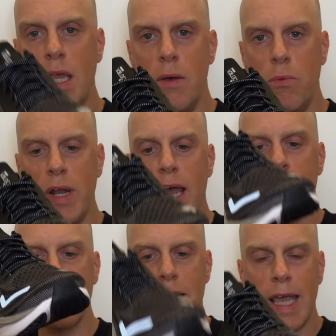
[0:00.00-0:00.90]
when I
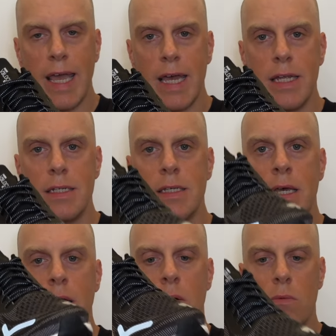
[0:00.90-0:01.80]
land
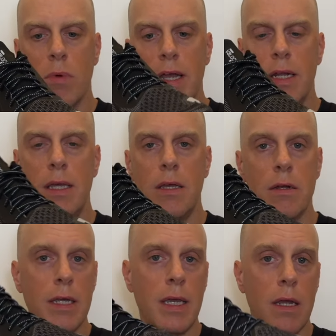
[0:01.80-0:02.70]
right here, and
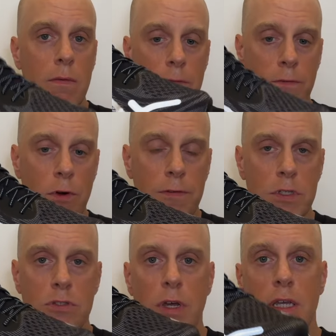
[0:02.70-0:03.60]
again, forefoot
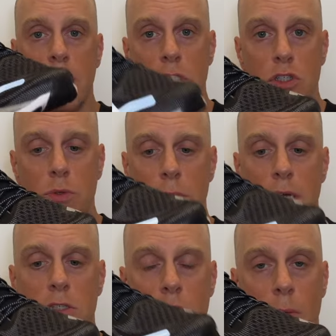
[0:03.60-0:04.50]
striking,
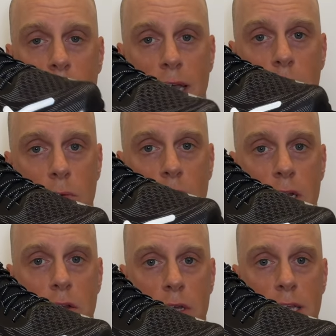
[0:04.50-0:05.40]
supinate, so I'm landing right
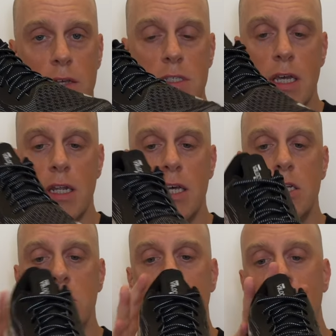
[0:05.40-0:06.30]
here on the outside
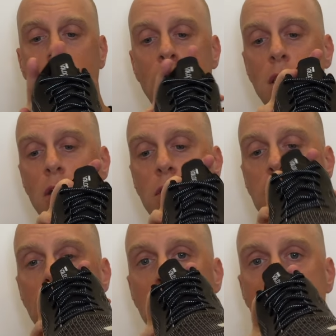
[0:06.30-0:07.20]
edge, there
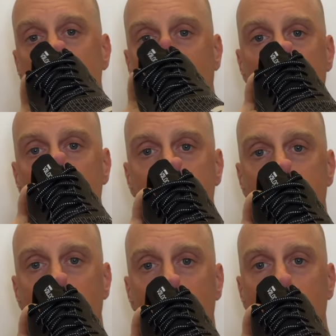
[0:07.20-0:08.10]
is a ton of
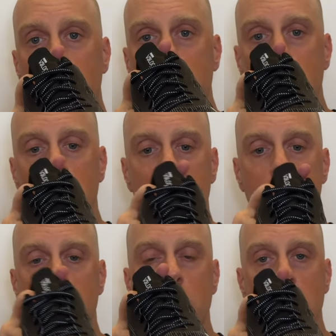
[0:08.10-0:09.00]
foam out here
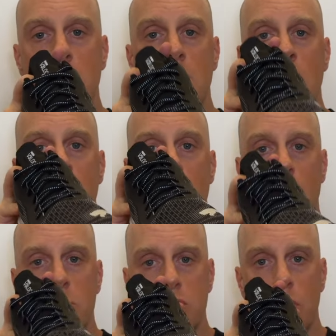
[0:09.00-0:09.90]
that's really
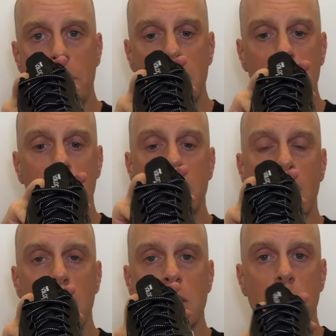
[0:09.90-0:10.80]
absorbing the
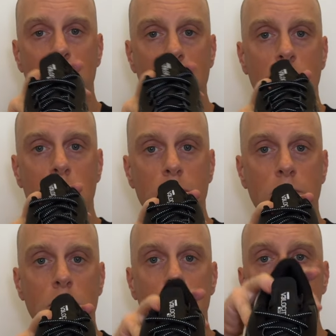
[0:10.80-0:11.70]
impact and bringing me
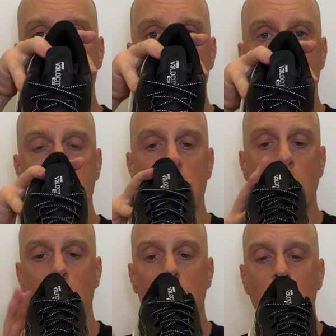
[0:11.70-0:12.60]
forward and letting me
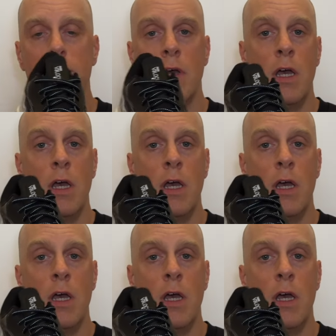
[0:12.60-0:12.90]
toe off.